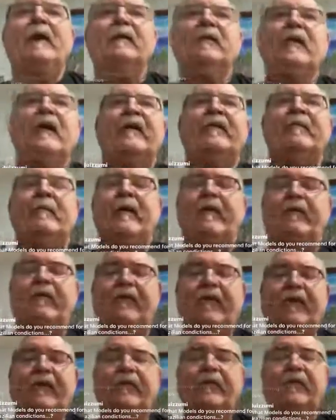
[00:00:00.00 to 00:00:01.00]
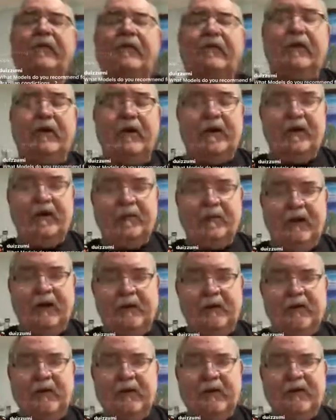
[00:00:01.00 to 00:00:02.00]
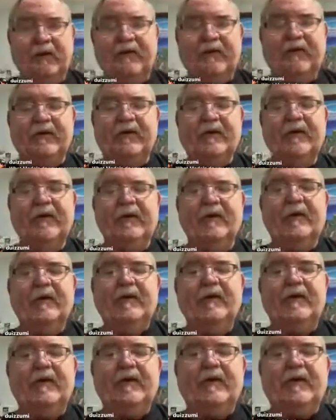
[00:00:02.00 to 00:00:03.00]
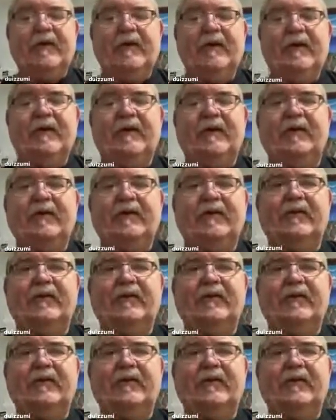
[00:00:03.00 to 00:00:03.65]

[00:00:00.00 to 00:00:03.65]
lot of my friends were starting to make boards. And